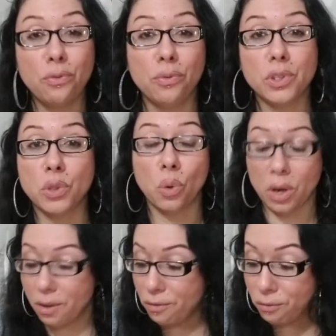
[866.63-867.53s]
sort
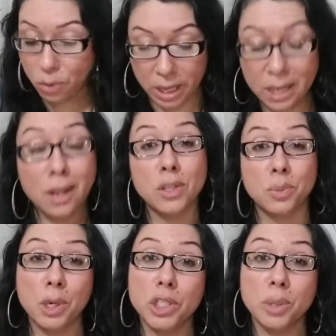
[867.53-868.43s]
of footing in the
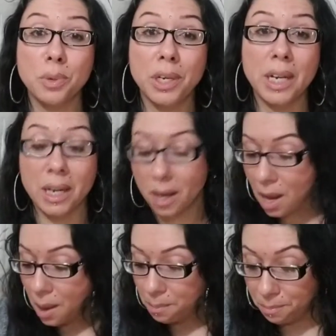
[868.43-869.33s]
spiritual community.
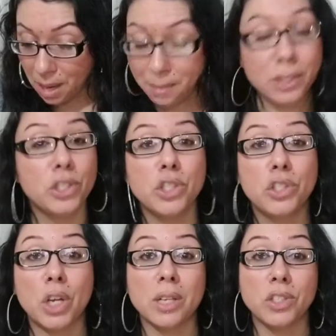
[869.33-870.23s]
Maybe she's
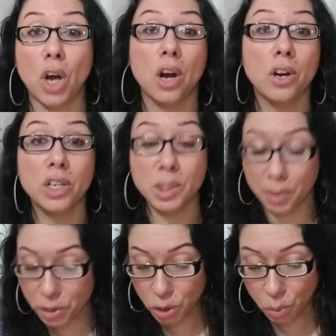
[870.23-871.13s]
just started her
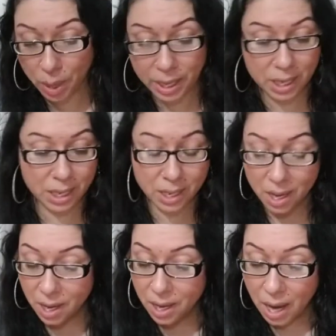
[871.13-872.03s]
spiritual awakening.
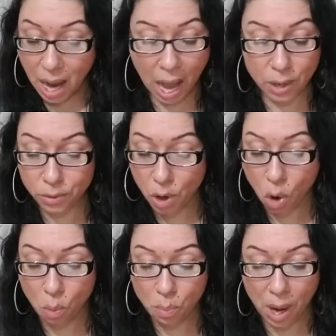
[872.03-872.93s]
I don't
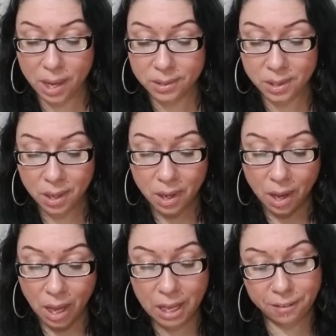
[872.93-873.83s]
know, but
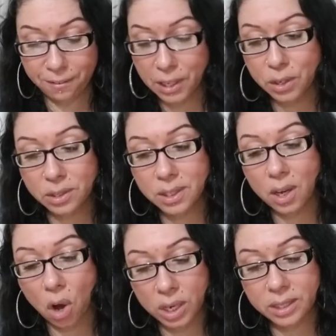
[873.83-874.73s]
it feels
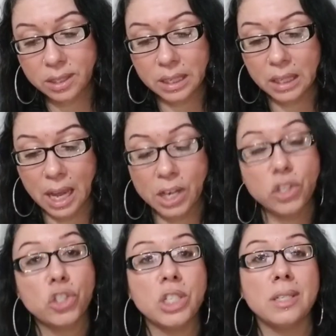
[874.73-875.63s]
honestly like
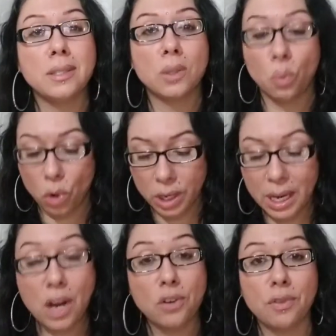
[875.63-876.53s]
she's working
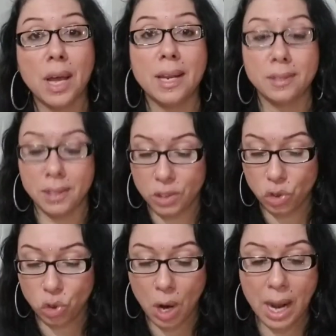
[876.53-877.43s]
on her finances,
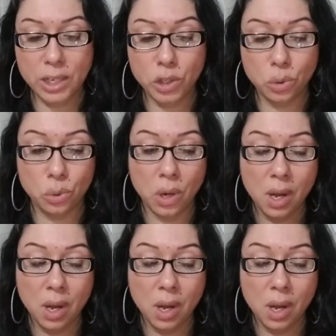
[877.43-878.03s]
trying to